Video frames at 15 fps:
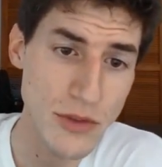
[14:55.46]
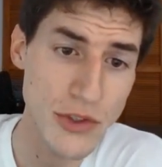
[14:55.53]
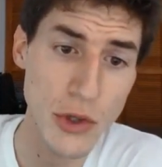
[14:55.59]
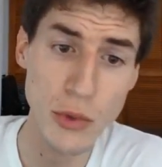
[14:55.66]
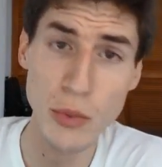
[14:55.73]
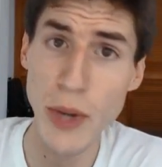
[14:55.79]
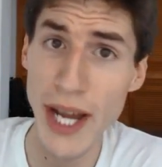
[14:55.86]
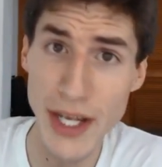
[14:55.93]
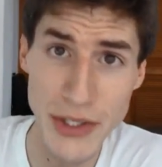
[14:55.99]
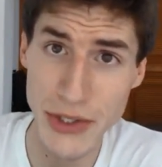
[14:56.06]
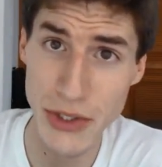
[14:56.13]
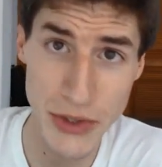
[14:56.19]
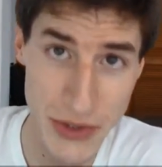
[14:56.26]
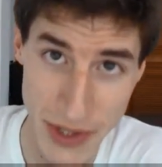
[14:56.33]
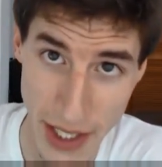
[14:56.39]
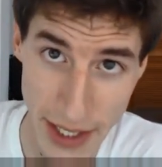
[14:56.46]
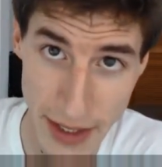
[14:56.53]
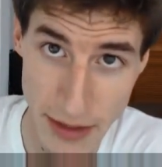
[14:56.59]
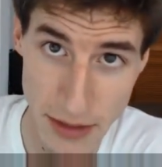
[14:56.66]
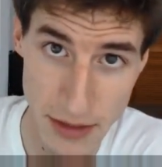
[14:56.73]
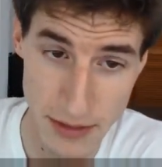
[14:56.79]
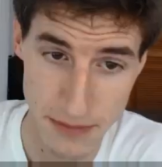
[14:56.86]
So rational
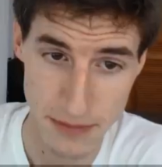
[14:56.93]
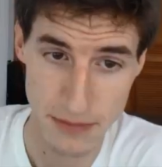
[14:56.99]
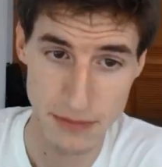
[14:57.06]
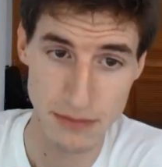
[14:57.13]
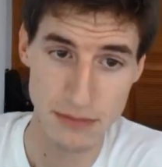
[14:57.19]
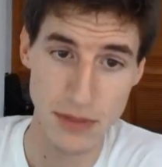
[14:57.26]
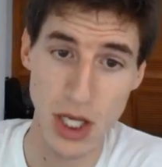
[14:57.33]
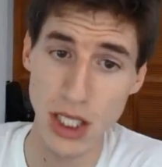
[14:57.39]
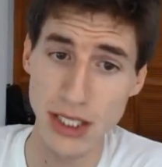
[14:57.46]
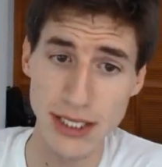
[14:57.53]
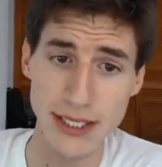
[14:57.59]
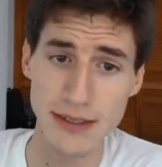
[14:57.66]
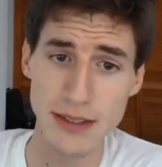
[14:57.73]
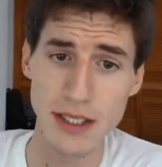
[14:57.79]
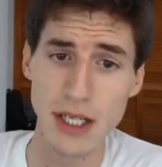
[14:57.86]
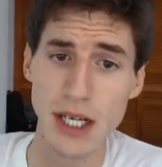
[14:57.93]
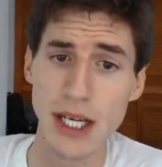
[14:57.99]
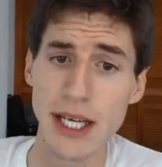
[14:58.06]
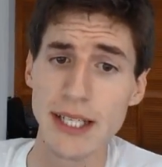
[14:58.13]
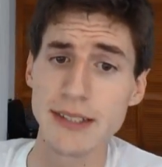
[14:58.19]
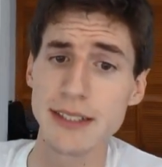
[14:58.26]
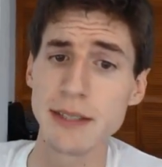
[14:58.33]
science, all it is
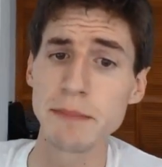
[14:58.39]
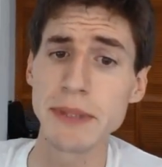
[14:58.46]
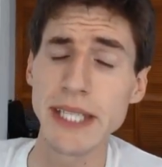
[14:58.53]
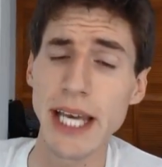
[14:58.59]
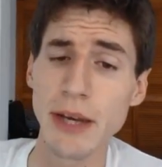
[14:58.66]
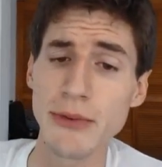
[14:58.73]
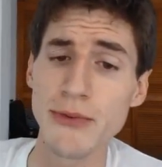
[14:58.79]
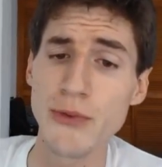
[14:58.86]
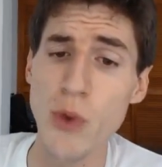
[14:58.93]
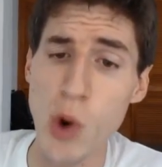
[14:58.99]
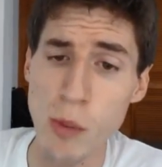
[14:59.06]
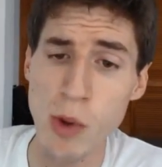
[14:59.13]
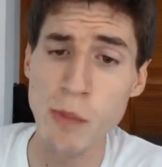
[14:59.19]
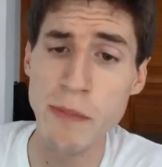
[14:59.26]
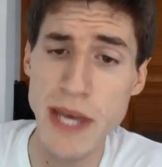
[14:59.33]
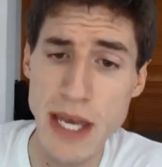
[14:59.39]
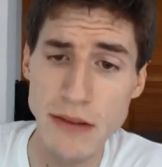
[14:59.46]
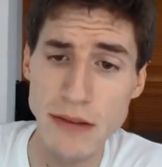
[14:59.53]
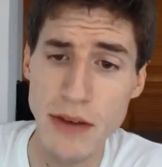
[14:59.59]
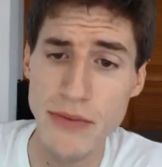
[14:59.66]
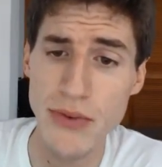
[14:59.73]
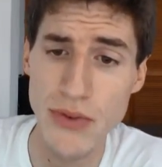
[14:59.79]
simply a formal
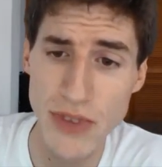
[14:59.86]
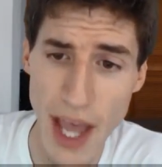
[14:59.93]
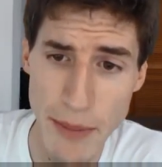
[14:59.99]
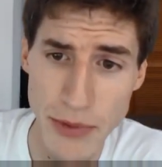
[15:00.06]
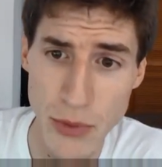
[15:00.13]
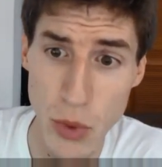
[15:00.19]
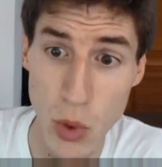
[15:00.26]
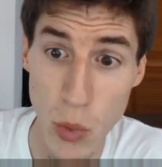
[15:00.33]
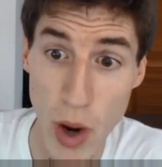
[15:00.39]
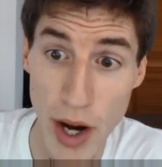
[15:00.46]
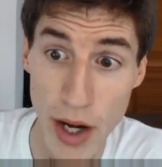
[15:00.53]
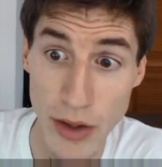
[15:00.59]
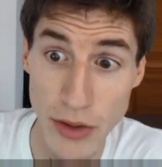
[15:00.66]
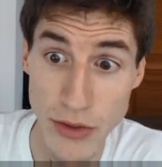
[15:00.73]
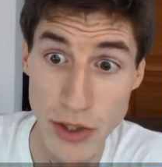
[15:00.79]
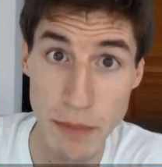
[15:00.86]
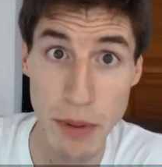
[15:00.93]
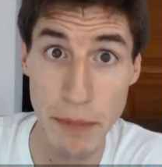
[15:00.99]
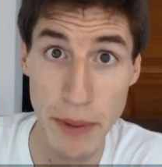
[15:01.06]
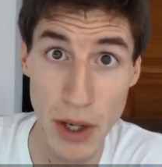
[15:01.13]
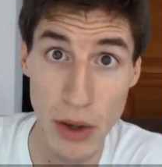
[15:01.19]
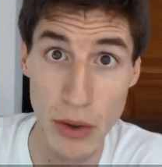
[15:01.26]
means of steps required to
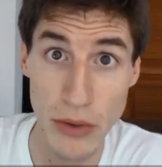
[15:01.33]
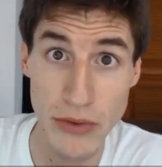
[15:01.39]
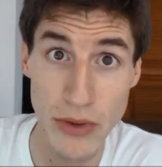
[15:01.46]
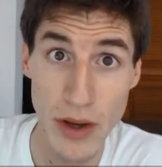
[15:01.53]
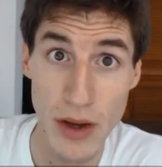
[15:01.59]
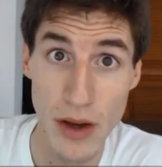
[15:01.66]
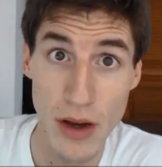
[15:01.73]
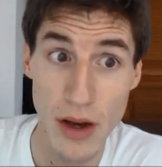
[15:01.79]
propose